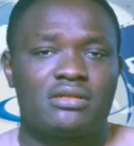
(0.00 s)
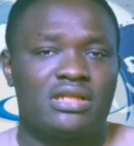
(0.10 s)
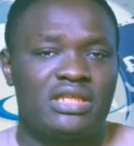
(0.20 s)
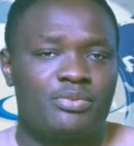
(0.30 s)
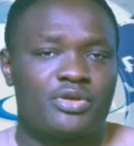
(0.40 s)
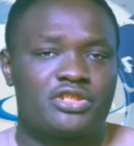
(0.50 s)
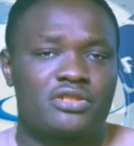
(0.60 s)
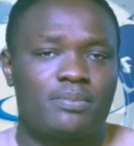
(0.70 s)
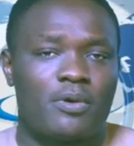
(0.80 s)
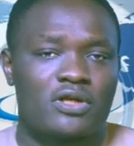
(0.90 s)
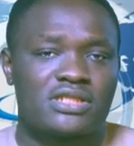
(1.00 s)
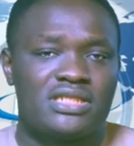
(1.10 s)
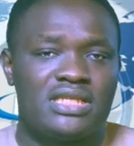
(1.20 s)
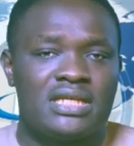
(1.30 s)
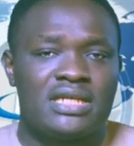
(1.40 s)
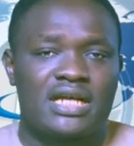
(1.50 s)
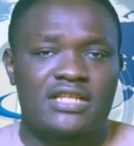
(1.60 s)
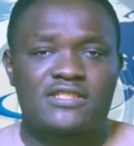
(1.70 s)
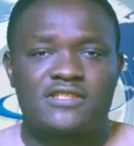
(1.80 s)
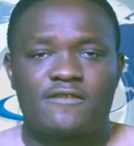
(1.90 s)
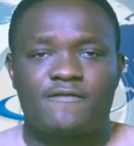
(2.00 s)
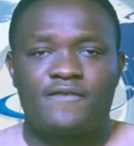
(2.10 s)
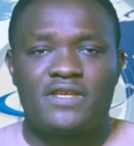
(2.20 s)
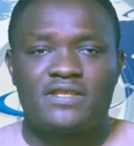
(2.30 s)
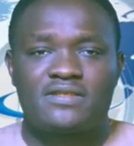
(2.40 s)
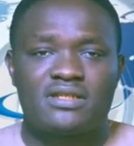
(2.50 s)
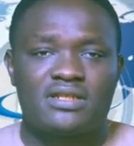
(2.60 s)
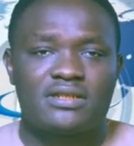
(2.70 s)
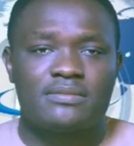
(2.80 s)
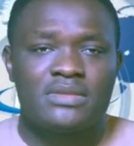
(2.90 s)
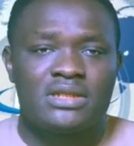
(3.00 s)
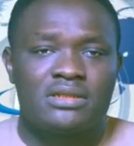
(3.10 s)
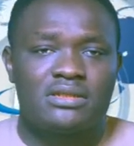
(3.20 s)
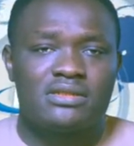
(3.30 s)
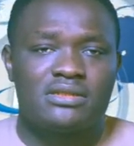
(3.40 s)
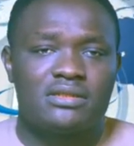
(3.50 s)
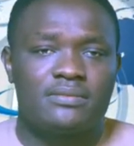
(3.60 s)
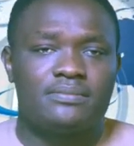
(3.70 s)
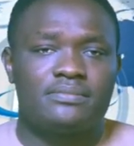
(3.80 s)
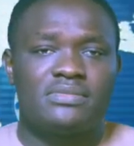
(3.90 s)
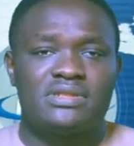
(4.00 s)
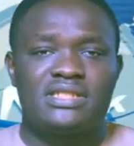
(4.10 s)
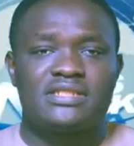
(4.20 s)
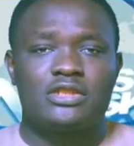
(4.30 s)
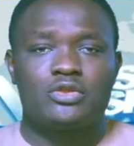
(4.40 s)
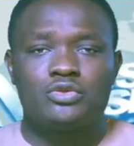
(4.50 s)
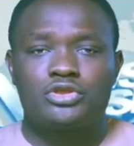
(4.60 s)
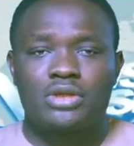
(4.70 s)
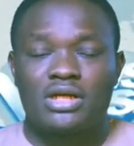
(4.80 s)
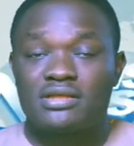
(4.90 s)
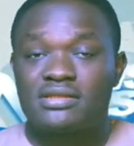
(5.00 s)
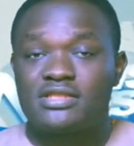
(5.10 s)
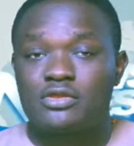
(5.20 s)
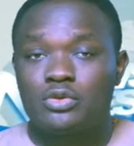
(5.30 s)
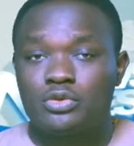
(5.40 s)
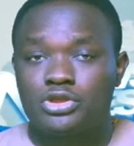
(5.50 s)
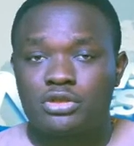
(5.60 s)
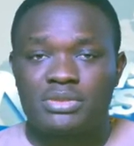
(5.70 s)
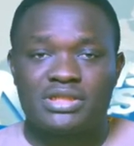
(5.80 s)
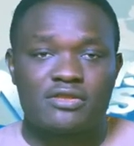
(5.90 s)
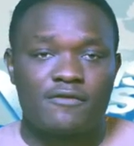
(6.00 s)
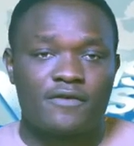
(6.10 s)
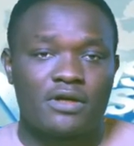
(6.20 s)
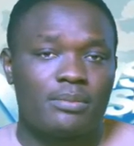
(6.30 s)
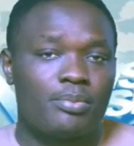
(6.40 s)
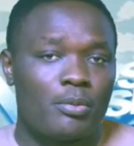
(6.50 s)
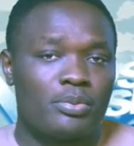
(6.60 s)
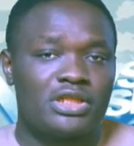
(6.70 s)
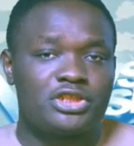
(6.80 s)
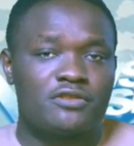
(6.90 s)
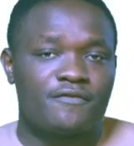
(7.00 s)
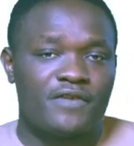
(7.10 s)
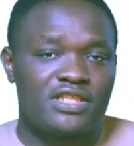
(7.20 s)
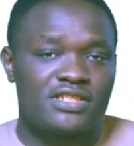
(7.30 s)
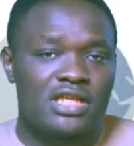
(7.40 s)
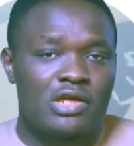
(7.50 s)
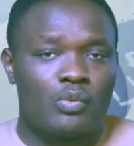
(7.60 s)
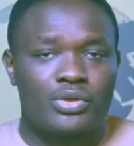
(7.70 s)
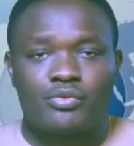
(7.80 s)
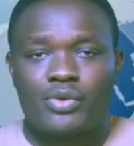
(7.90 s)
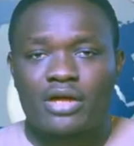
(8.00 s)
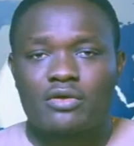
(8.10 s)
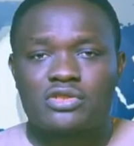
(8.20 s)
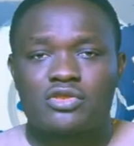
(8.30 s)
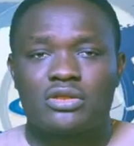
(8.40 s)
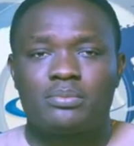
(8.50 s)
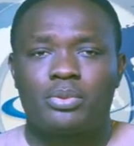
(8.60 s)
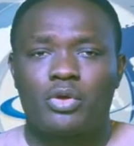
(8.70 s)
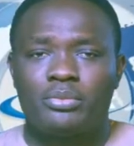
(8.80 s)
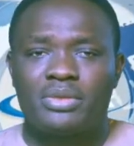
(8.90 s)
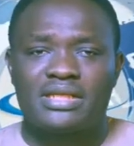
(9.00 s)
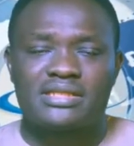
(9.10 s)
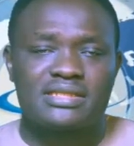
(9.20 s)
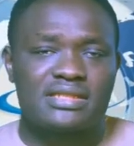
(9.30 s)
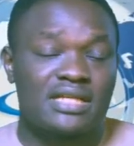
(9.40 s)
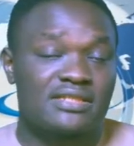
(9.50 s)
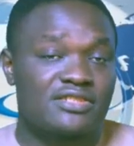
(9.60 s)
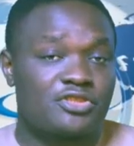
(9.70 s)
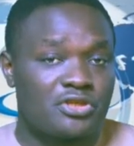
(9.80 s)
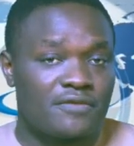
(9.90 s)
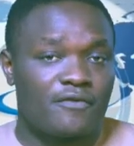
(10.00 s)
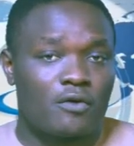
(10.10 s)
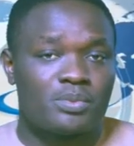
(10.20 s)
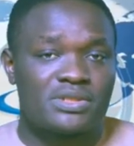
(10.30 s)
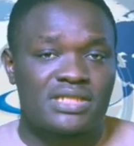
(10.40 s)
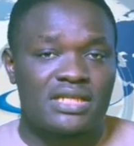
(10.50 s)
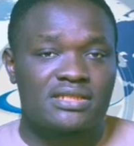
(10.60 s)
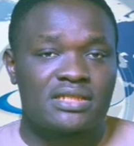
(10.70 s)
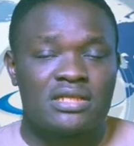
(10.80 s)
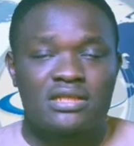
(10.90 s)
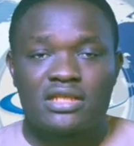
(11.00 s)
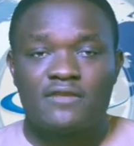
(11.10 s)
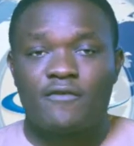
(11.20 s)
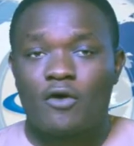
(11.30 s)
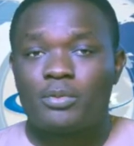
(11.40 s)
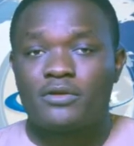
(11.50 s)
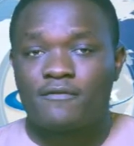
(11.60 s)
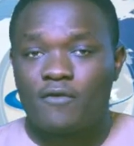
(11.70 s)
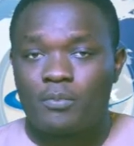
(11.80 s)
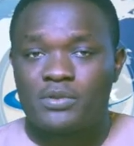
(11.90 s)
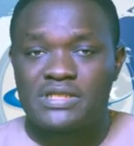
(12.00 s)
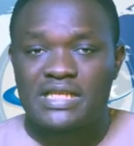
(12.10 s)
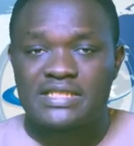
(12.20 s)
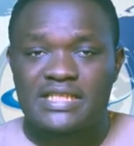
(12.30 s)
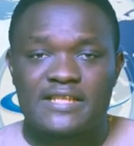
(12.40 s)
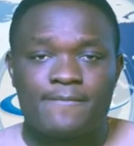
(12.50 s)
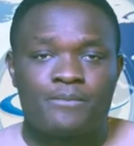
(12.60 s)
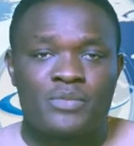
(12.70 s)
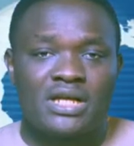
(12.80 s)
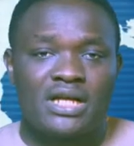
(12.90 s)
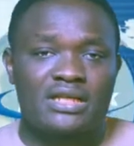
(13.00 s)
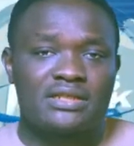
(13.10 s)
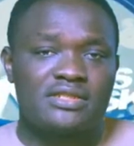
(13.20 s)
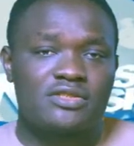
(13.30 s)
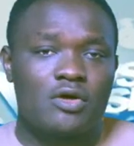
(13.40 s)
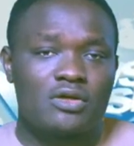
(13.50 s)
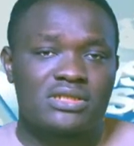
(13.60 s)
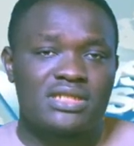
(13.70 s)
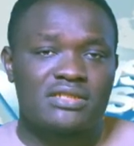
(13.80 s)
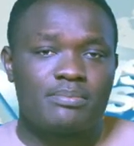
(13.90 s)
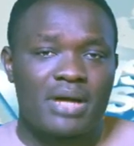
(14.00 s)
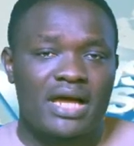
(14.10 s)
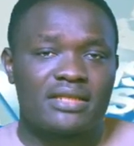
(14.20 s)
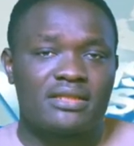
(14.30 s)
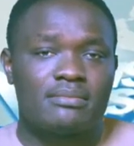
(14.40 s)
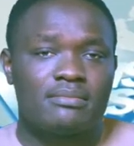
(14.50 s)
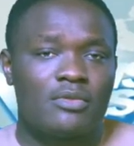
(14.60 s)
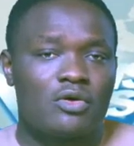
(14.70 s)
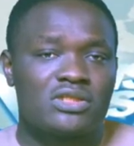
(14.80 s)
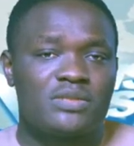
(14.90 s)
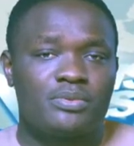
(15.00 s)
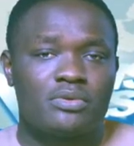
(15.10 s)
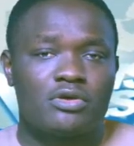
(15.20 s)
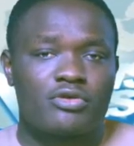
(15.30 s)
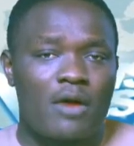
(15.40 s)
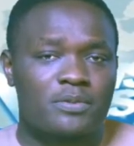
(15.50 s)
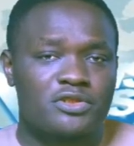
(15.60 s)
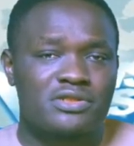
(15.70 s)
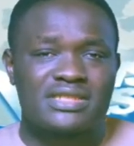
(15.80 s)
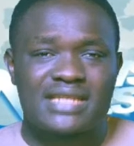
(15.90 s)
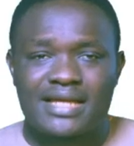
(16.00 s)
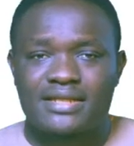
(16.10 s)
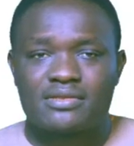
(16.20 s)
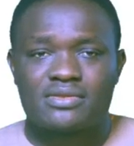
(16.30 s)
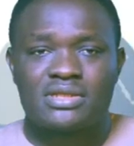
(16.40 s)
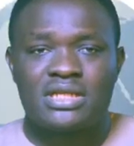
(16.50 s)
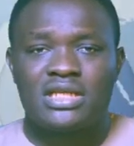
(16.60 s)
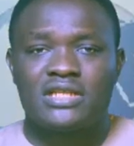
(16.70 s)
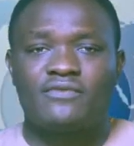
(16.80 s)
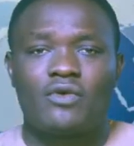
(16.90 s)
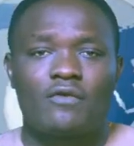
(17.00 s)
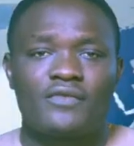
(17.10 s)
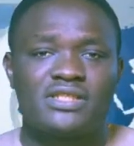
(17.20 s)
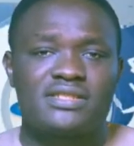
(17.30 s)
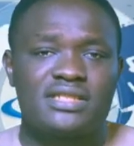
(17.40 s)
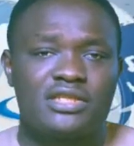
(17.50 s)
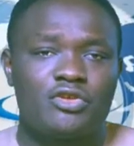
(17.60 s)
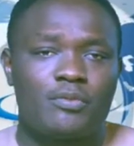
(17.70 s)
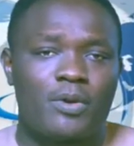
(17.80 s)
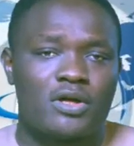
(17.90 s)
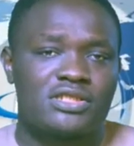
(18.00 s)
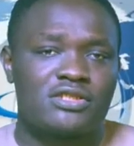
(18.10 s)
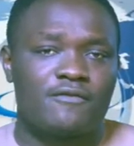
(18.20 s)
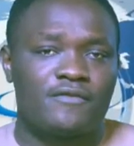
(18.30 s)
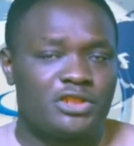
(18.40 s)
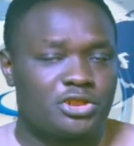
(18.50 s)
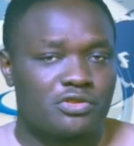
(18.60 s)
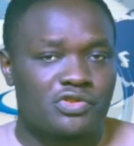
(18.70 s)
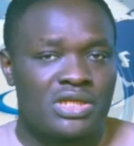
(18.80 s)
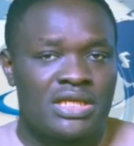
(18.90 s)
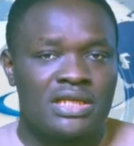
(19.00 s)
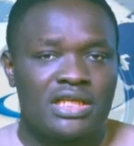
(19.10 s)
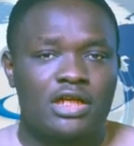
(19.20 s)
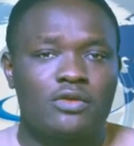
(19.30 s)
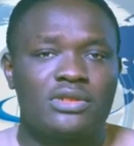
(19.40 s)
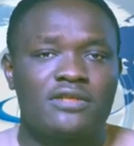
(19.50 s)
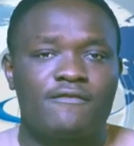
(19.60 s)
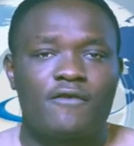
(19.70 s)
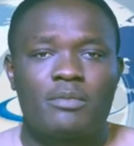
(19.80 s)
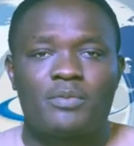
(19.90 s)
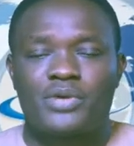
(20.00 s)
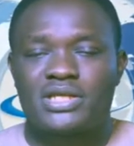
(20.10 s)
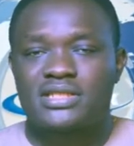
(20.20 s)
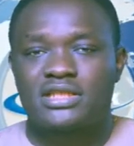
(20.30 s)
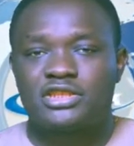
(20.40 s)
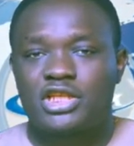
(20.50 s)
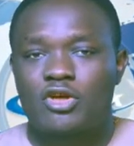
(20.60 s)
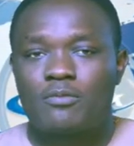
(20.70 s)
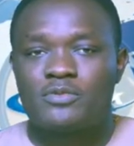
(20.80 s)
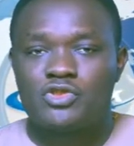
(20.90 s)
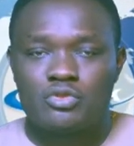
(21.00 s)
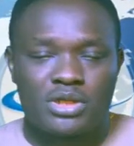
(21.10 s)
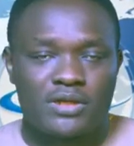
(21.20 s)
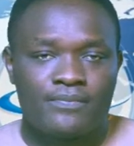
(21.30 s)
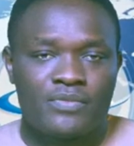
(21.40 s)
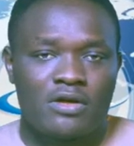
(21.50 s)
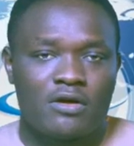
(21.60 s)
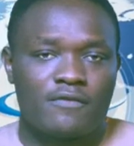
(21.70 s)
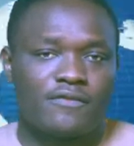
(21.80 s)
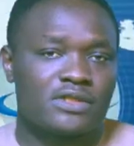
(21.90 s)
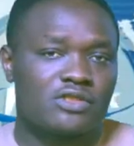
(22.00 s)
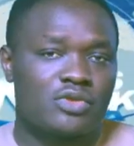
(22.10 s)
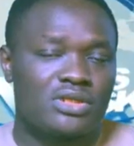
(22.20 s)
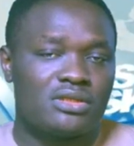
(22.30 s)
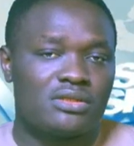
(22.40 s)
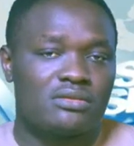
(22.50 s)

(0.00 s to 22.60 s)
Liberation Party has faced the dissolution, uh, disillusionment of uh, population faced with records unemployment that's 34%, 34.4% and and disgusted by the multiple corruption scandals involving senior party officials including former President Jacob Zuma of uh, 20,